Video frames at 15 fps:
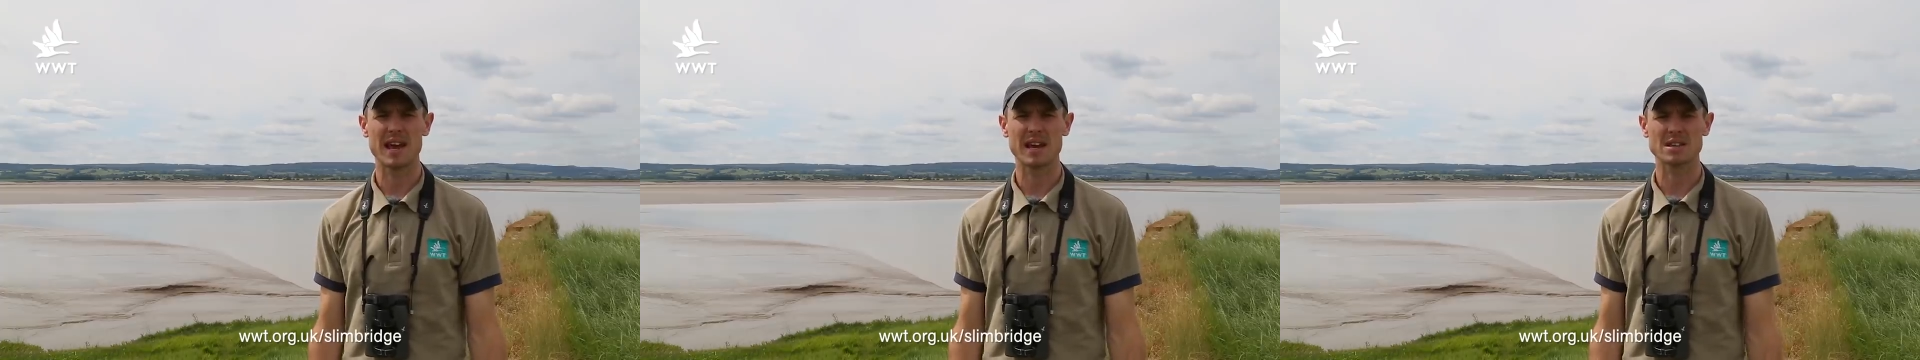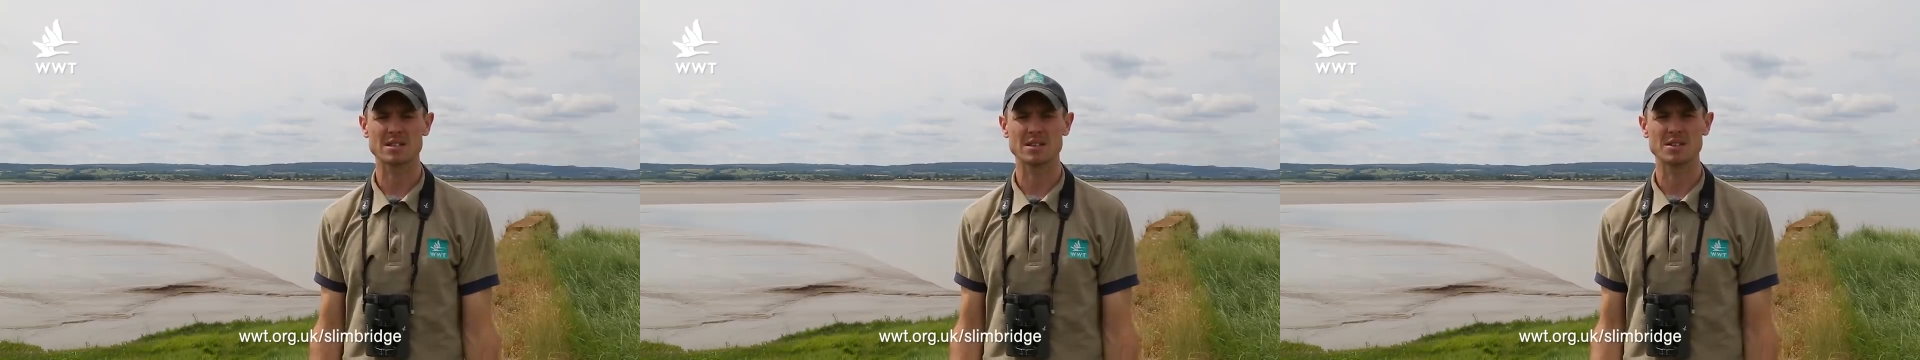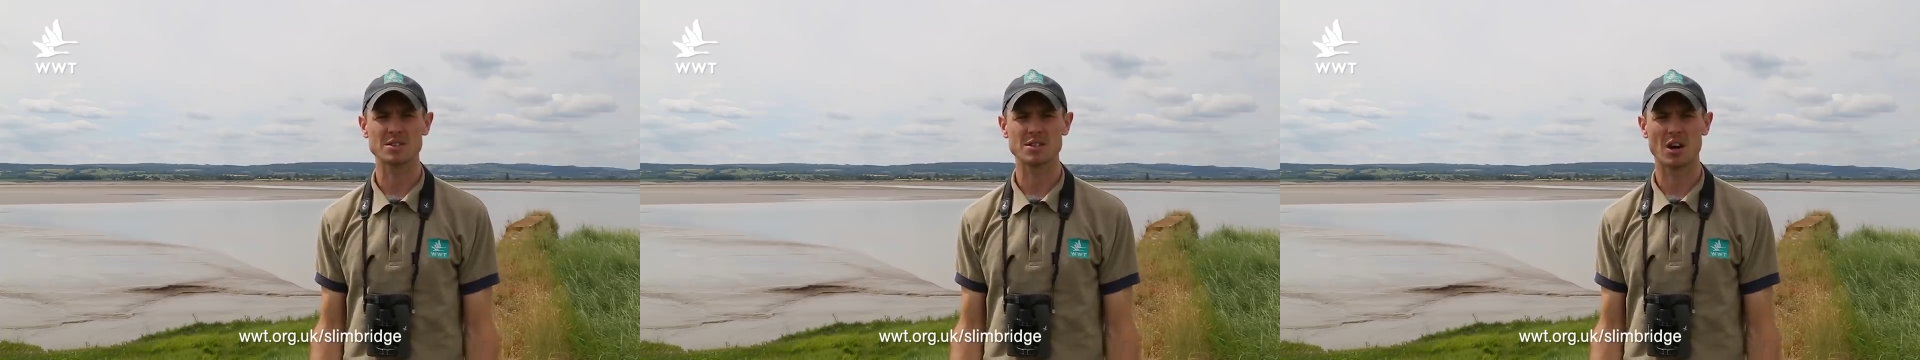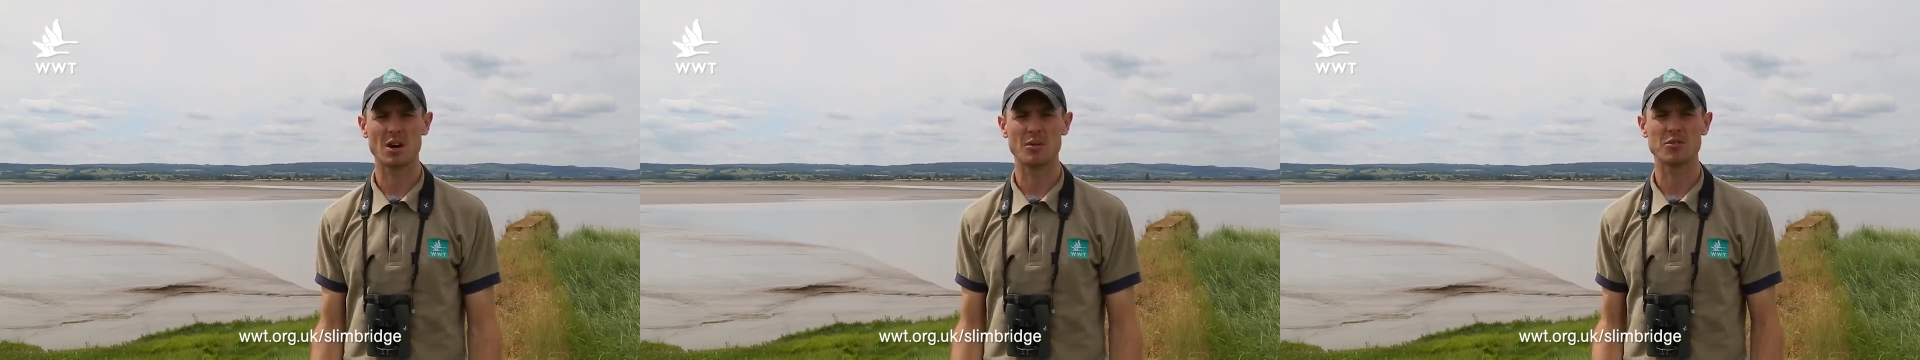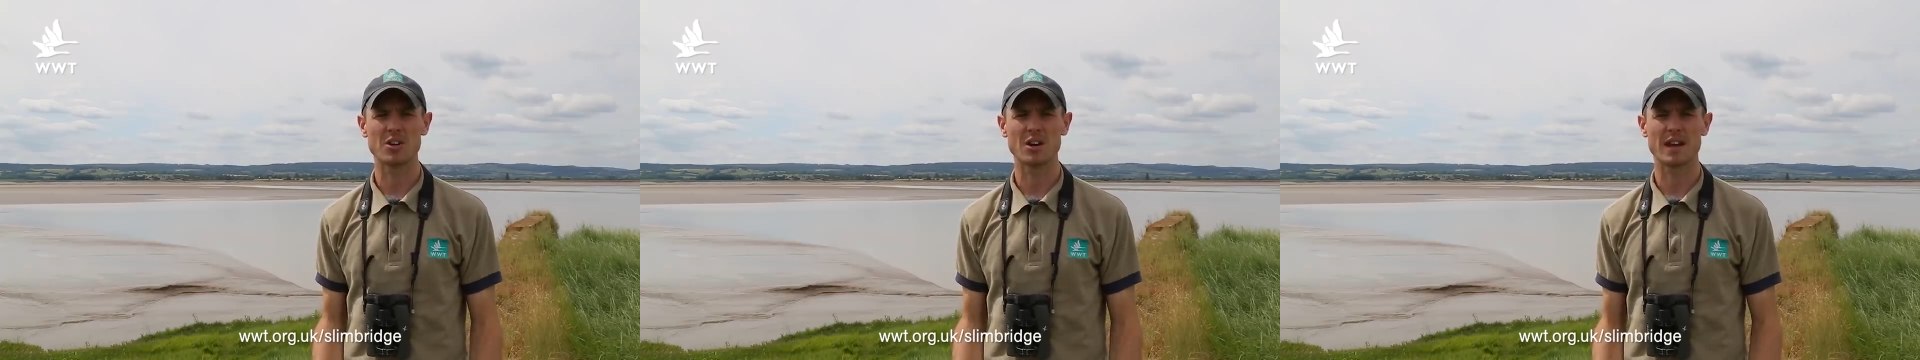excellent
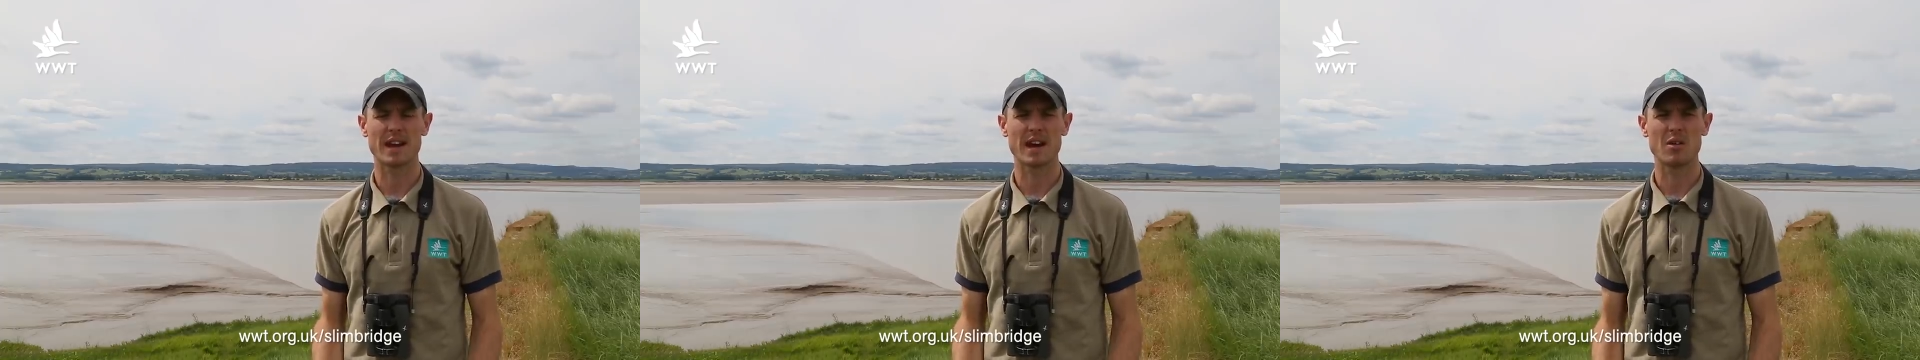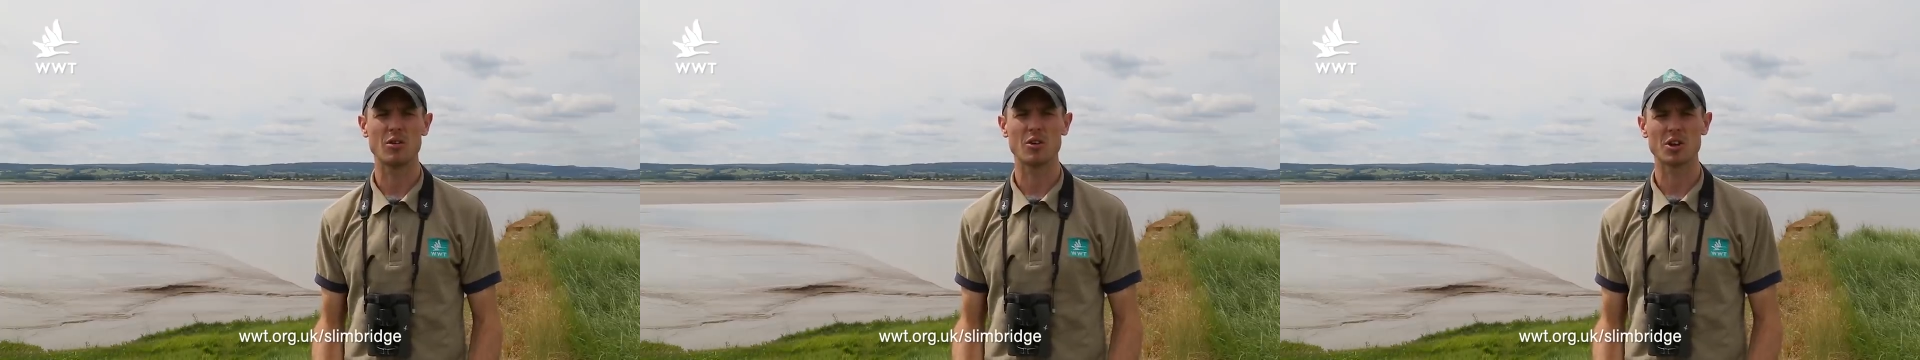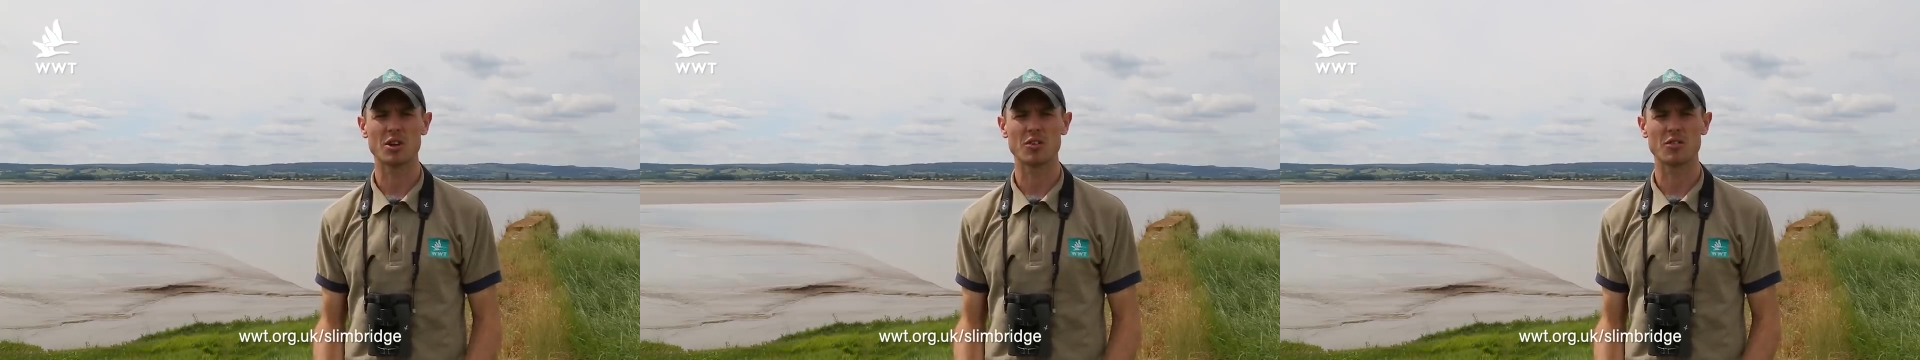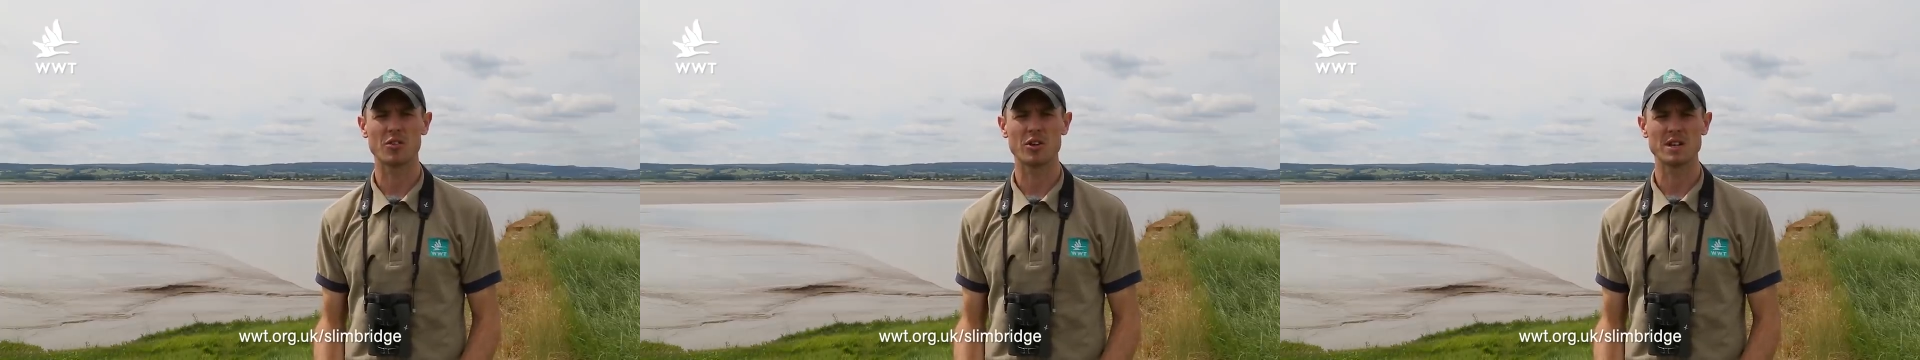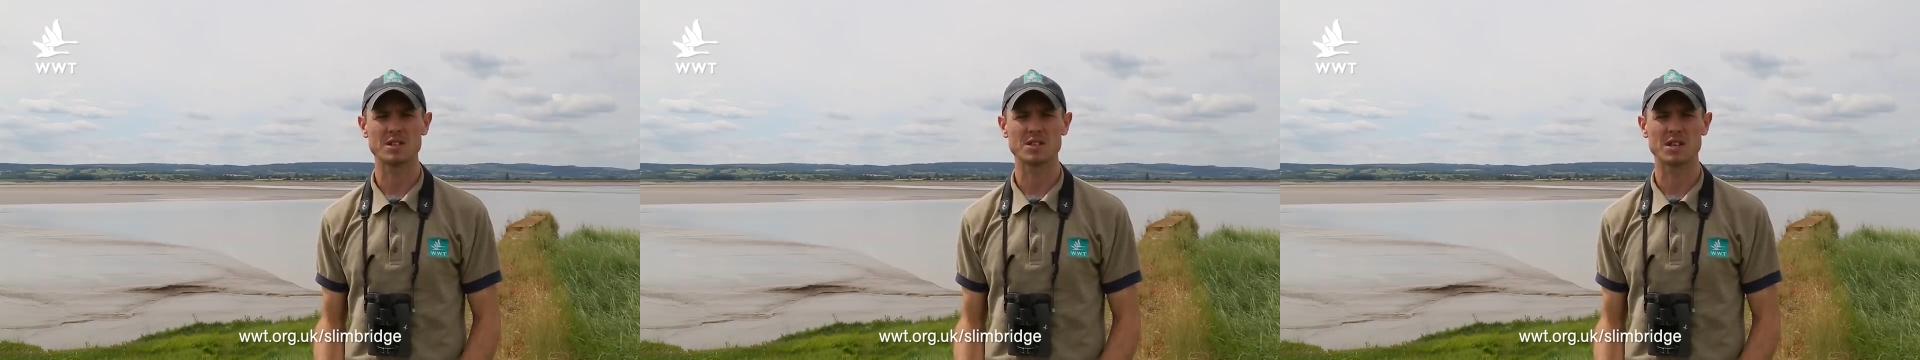time to get out looking
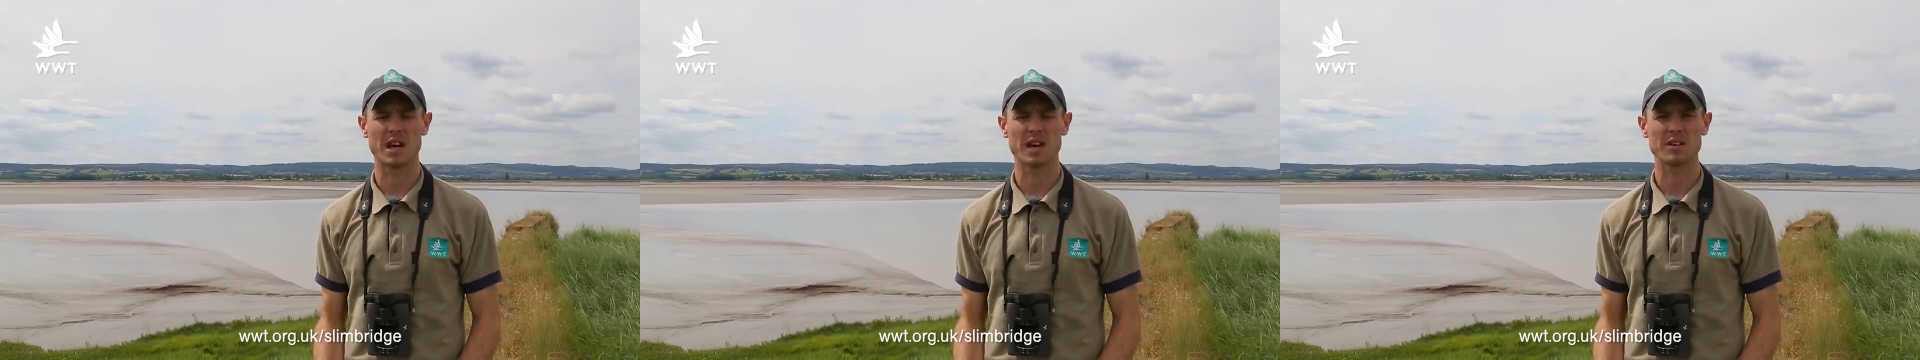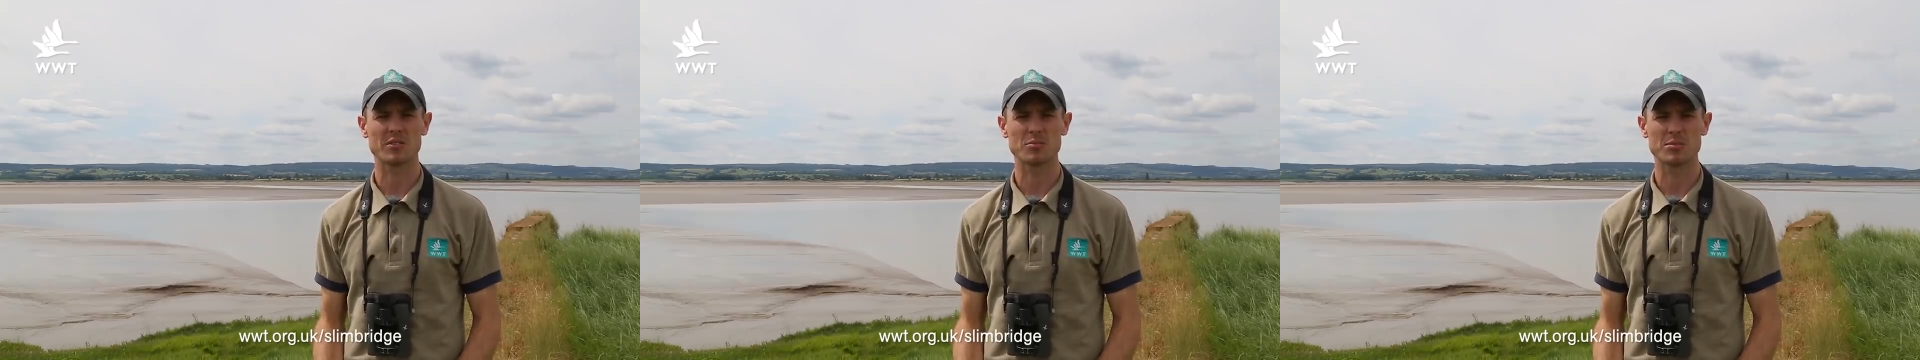for insects,